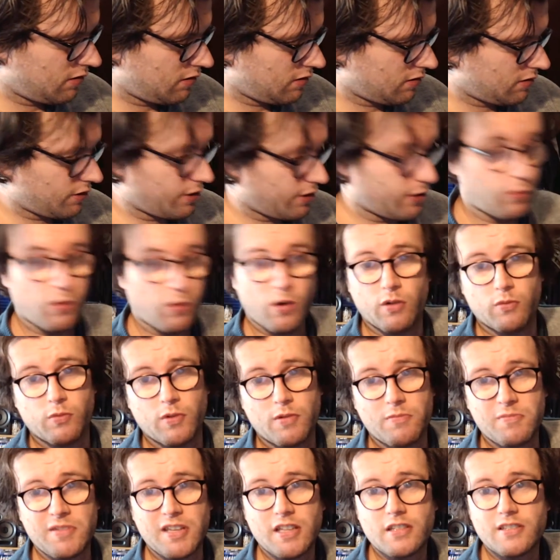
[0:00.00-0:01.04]
Tell you what,
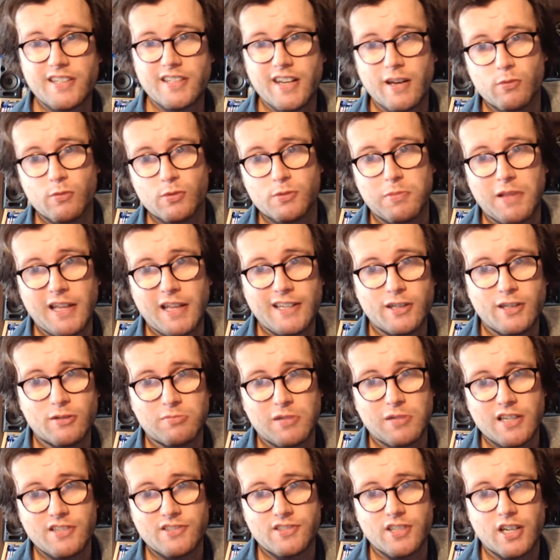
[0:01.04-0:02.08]
when the internet was playing up
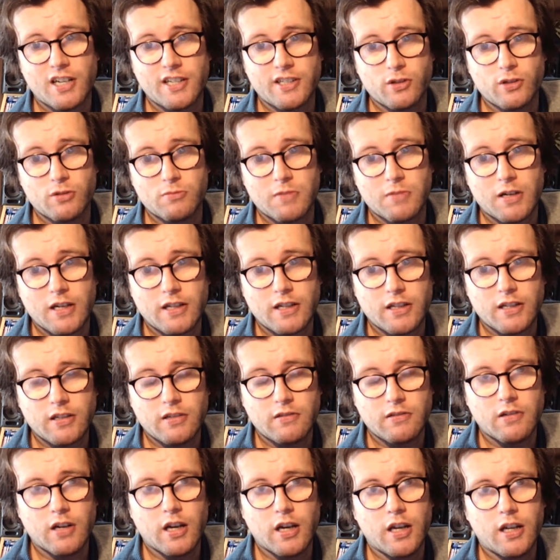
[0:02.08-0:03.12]
last night doing my
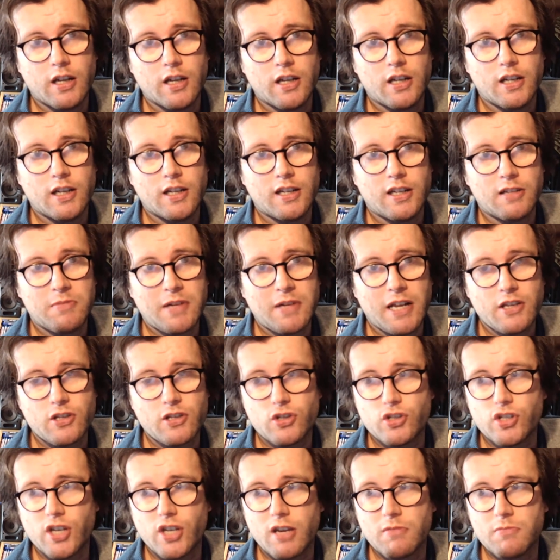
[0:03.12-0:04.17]
uh, Elimination
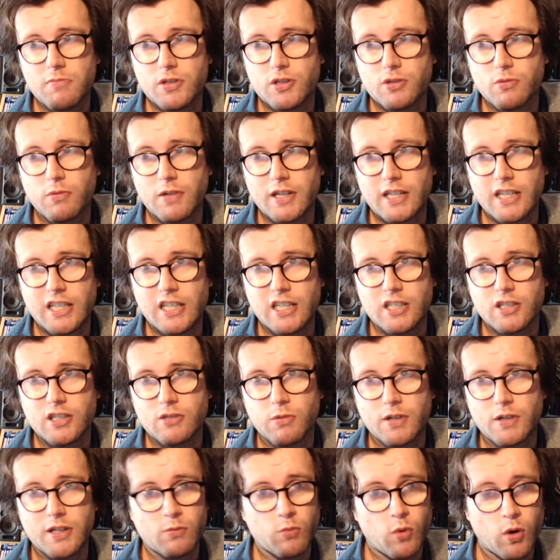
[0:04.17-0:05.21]
Chamber
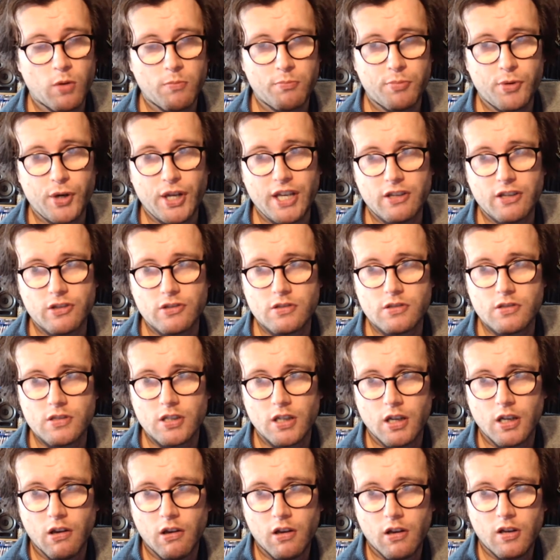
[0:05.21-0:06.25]
2021 predictions,
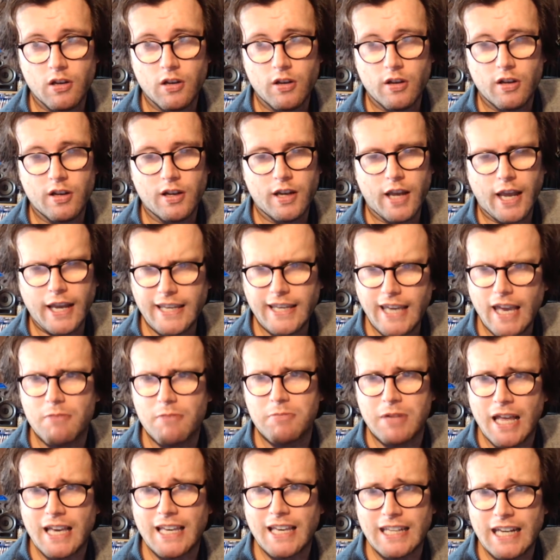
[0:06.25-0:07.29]
it kept
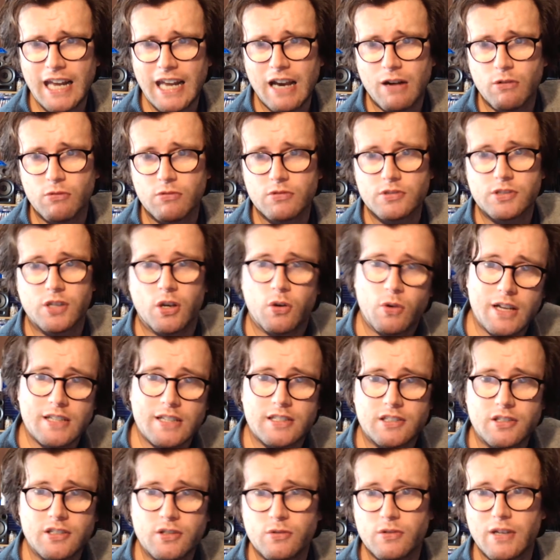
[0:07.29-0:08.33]
lagging out, so I had to
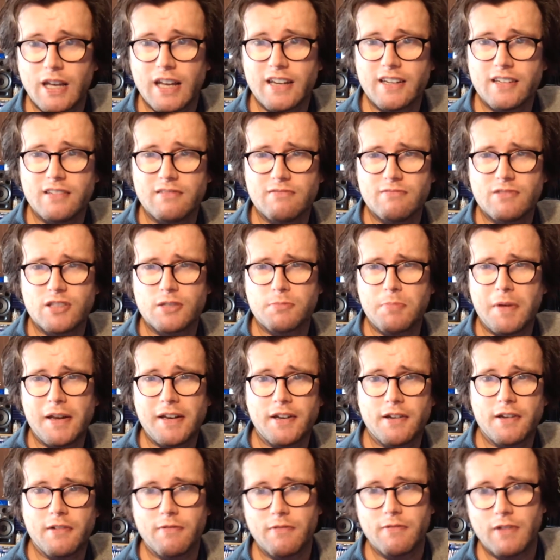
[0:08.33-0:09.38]
do I'd
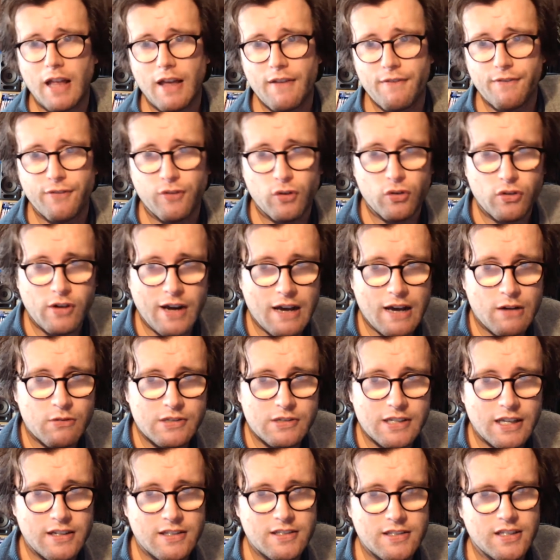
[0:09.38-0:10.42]
spend like four hours
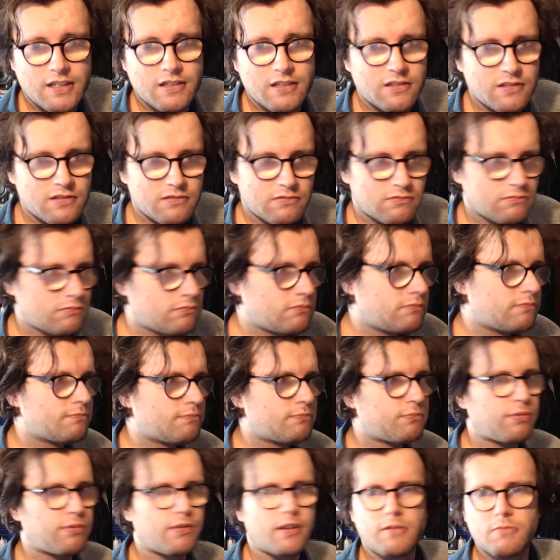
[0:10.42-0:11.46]
editing
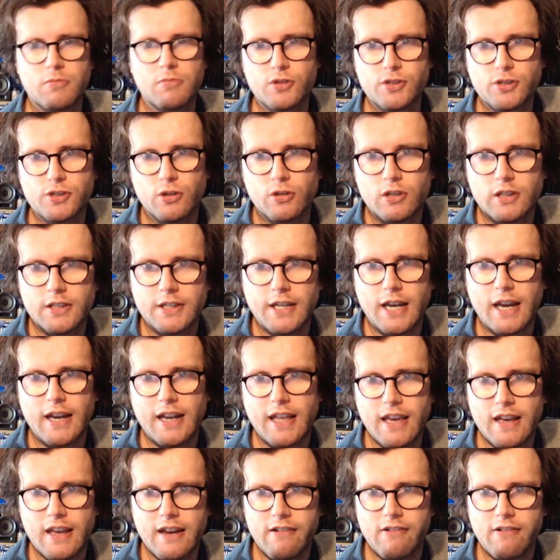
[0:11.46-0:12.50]
pretty much all the dead
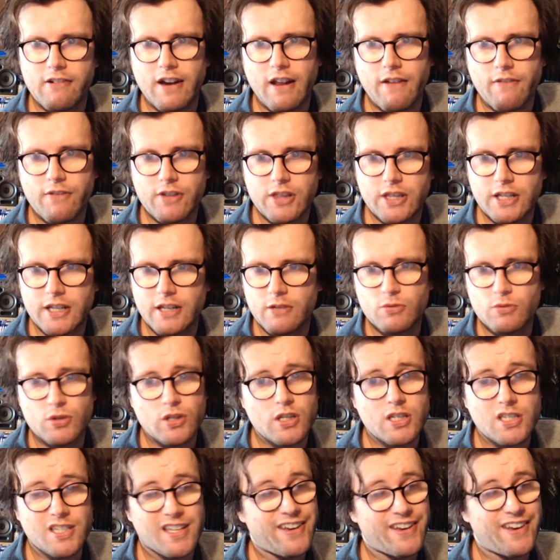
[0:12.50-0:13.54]
air and everything. It was
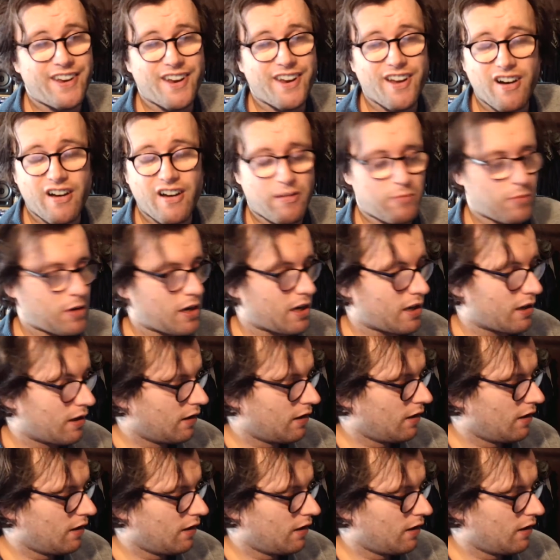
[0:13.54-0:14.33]
just a nightmare.